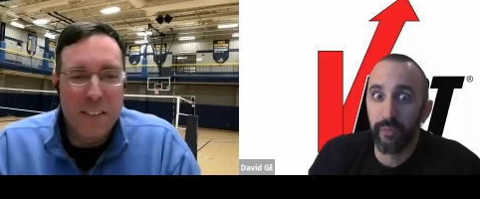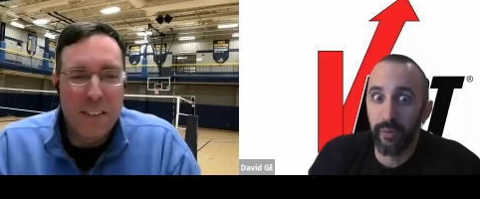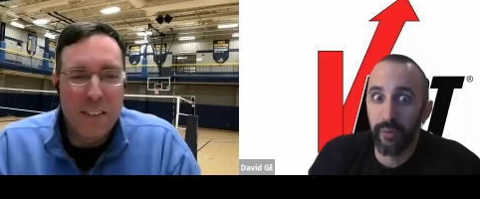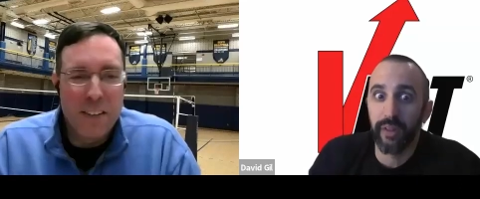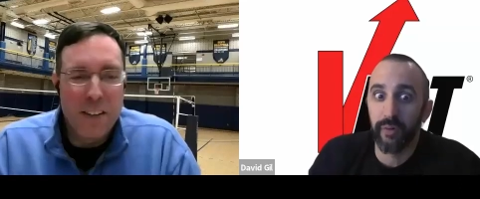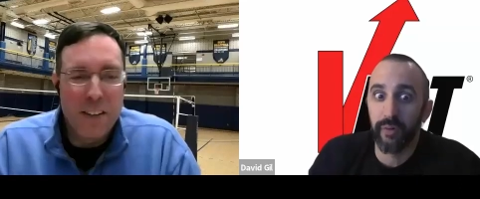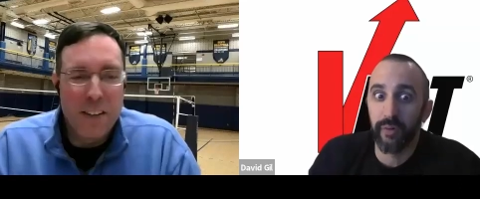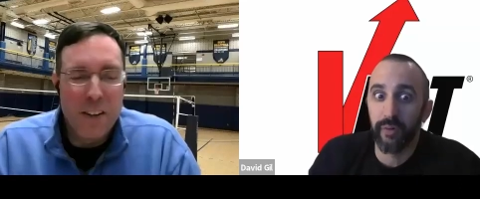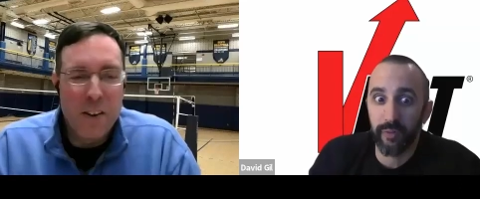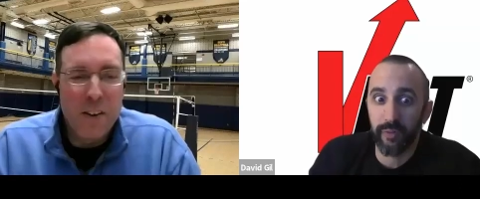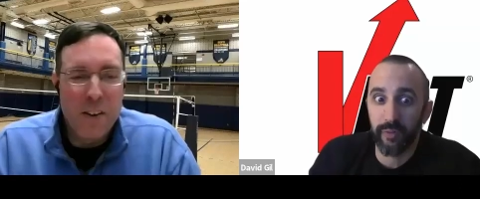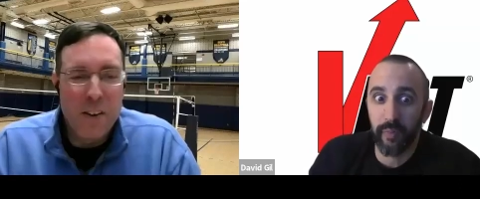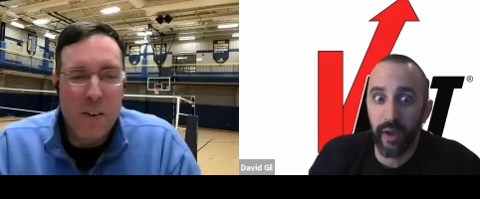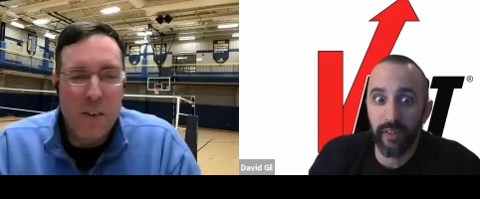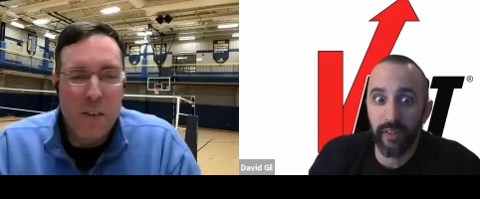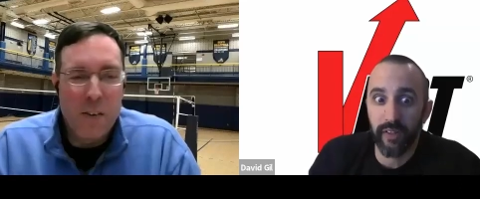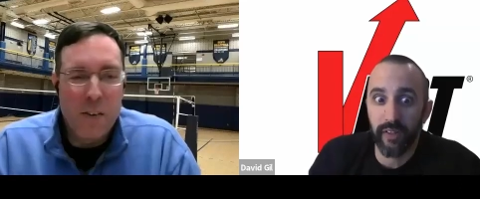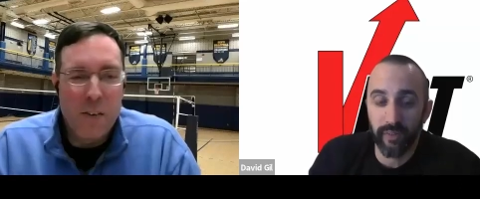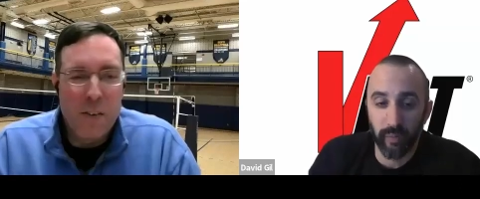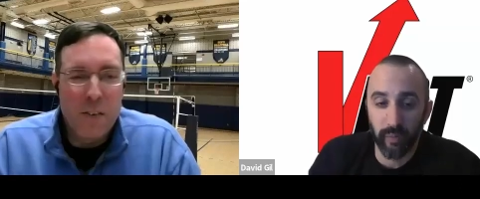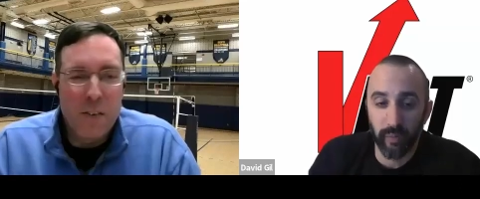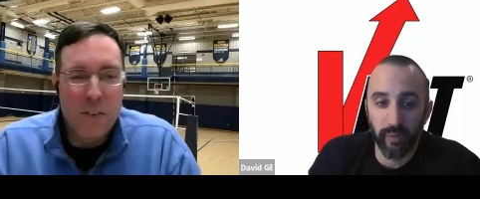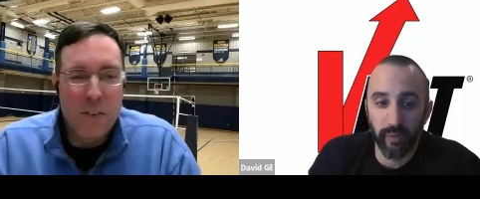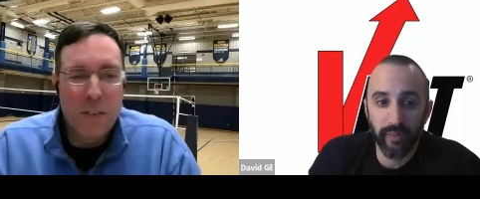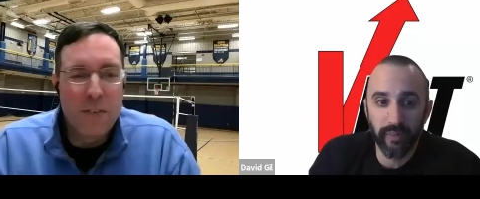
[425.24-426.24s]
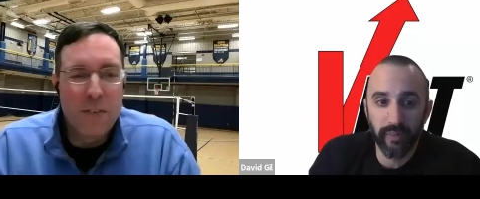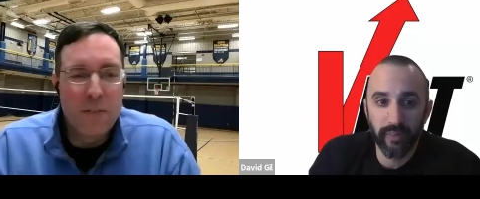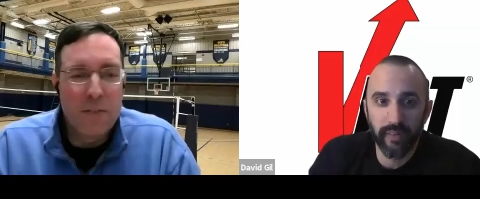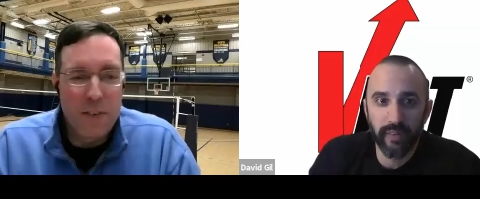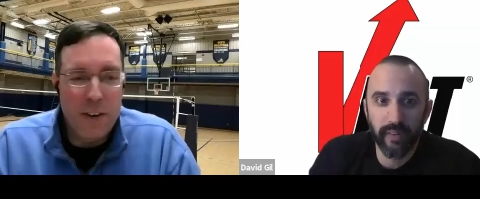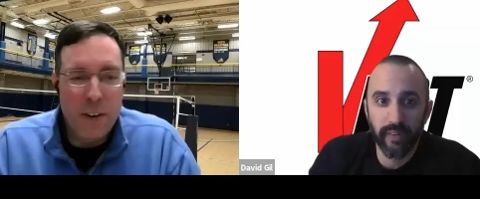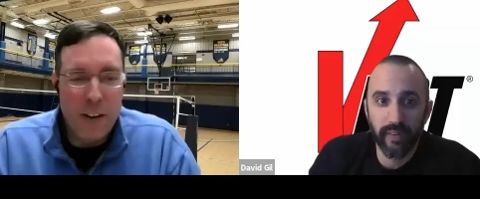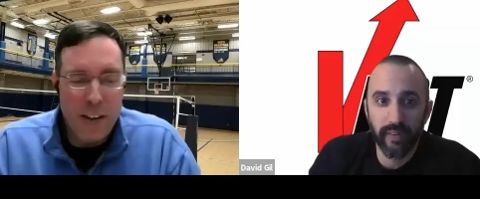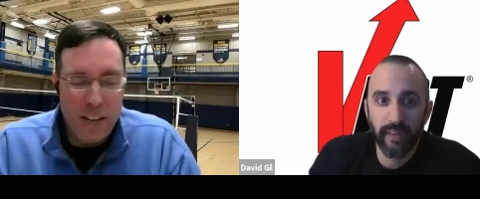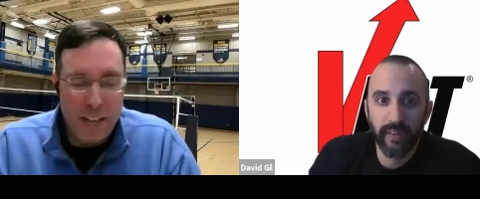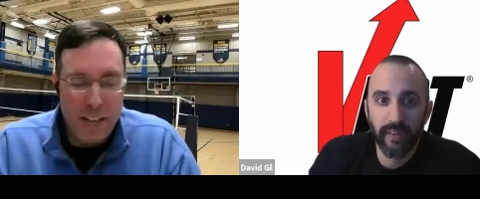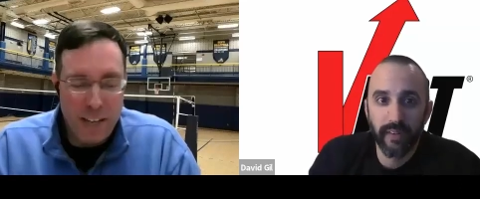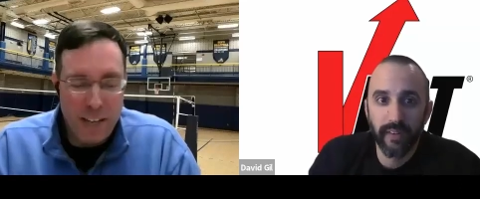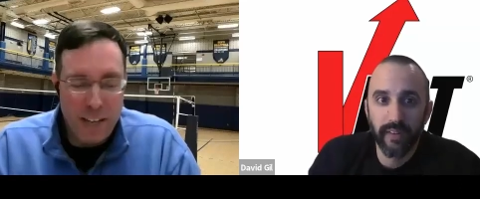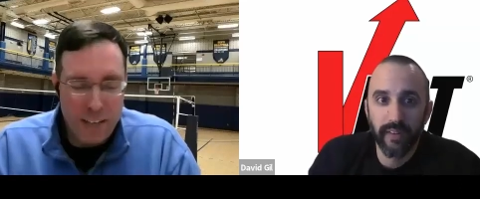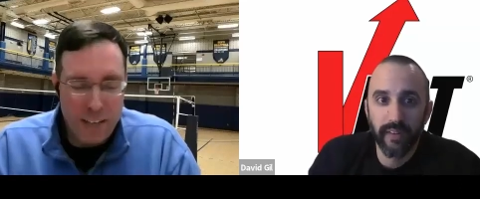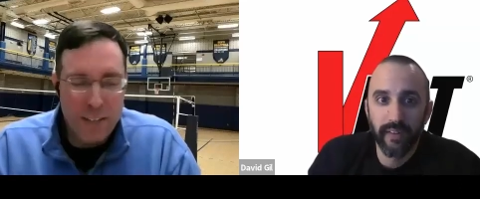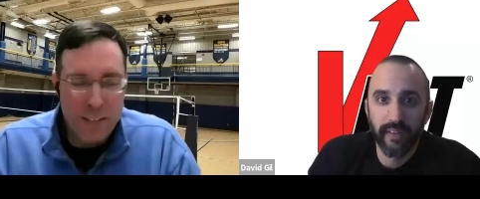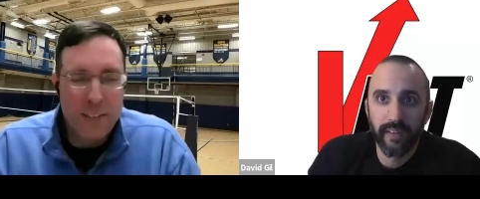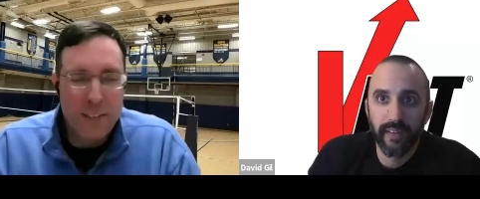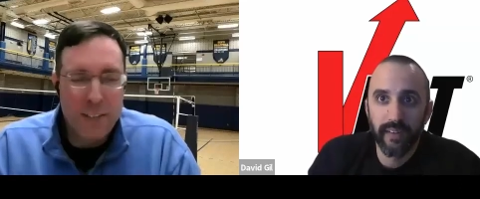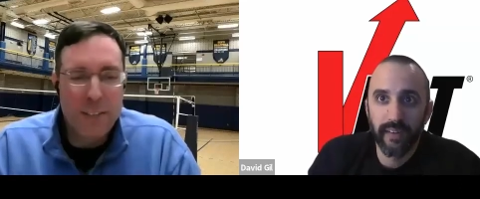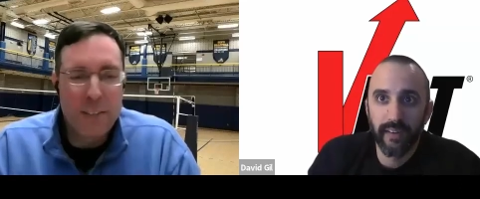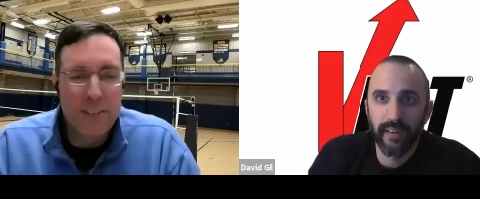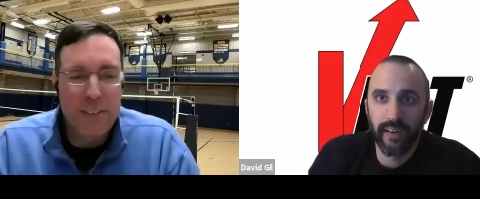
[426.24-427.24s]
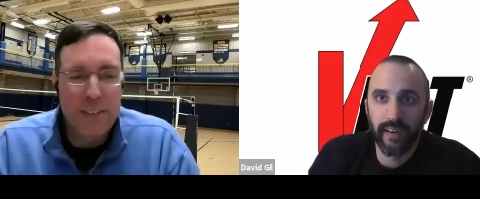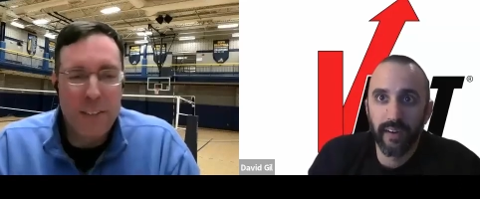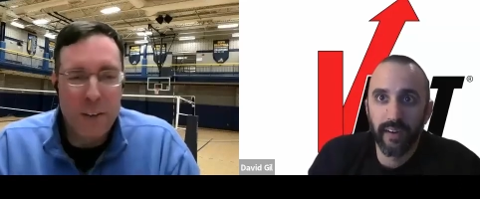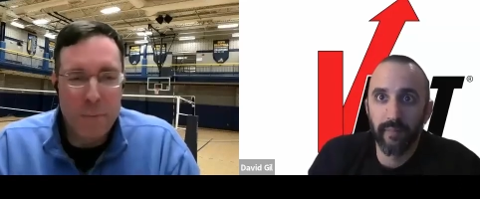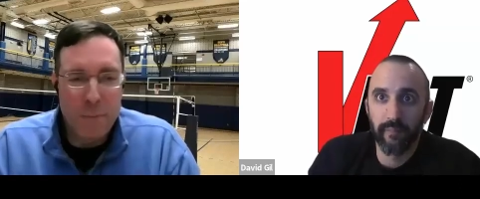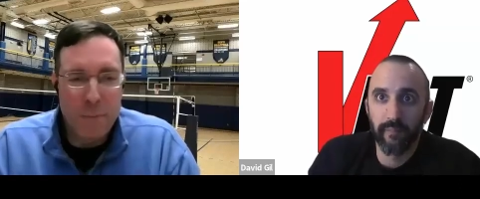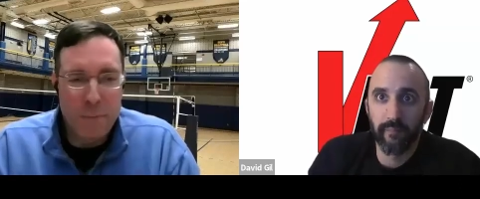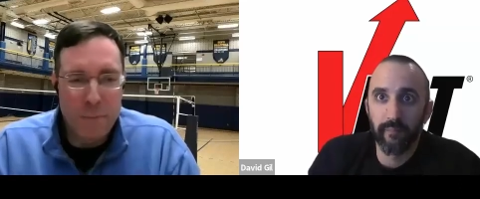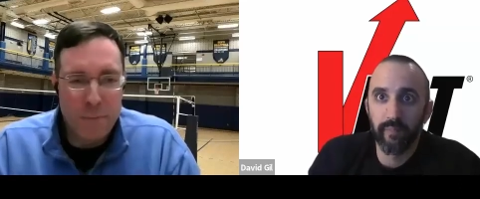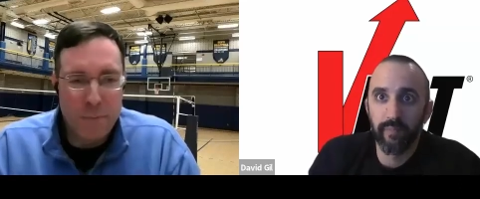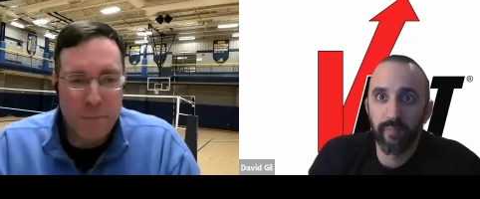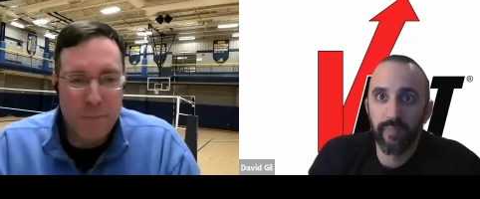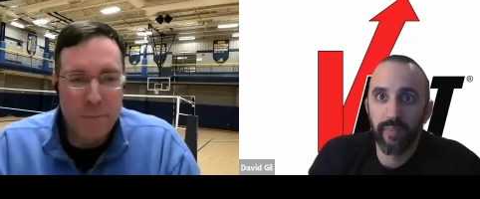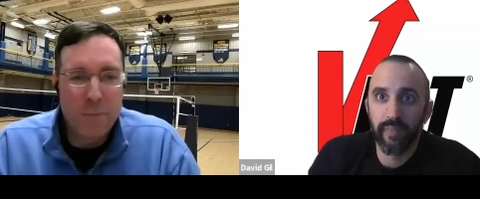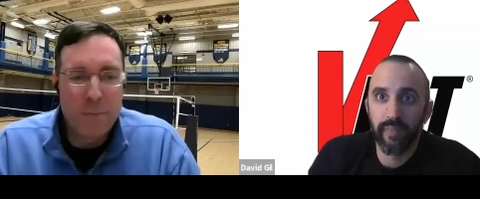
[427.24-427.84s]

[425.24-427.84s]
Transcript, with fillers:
Speaker 1: really responsible. Right. Um, yep.